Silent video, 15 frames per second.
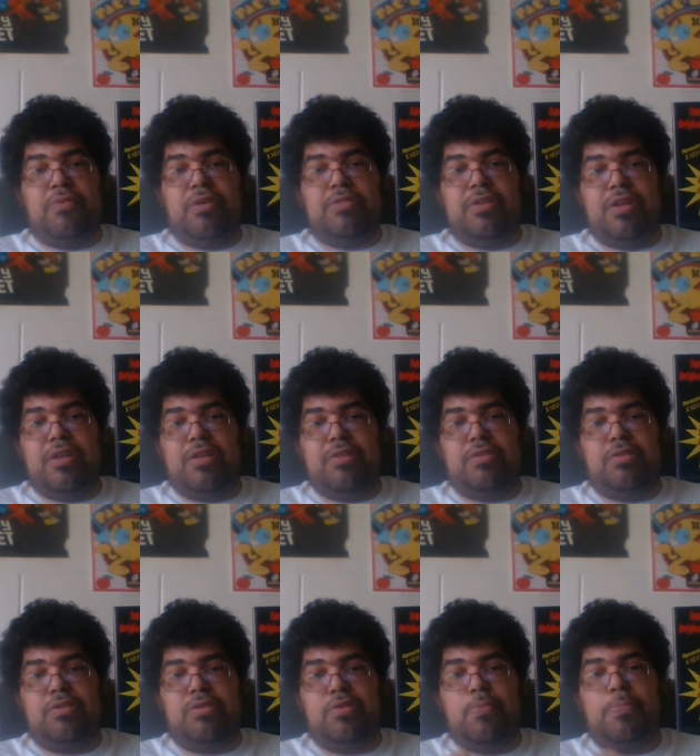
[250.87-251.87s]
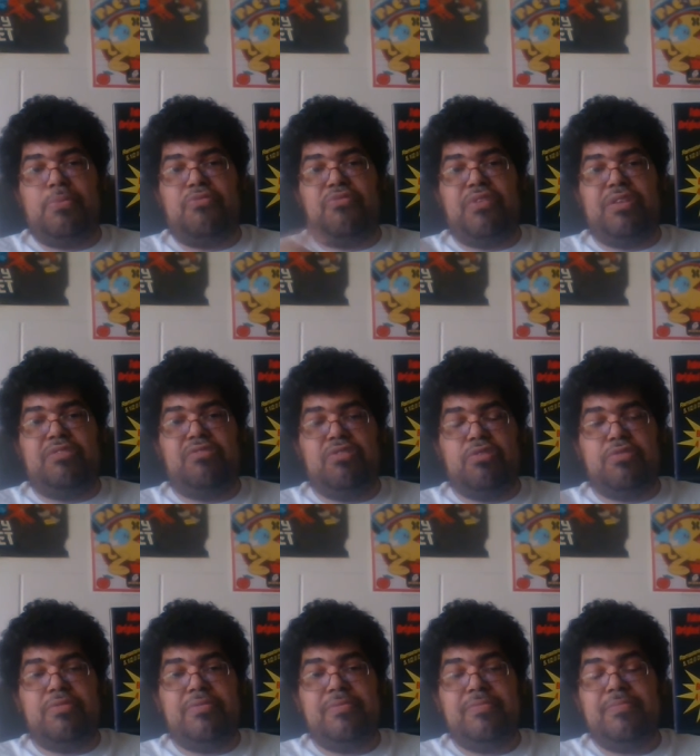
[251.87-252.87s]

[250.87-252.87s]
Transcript: on the Super Friends show.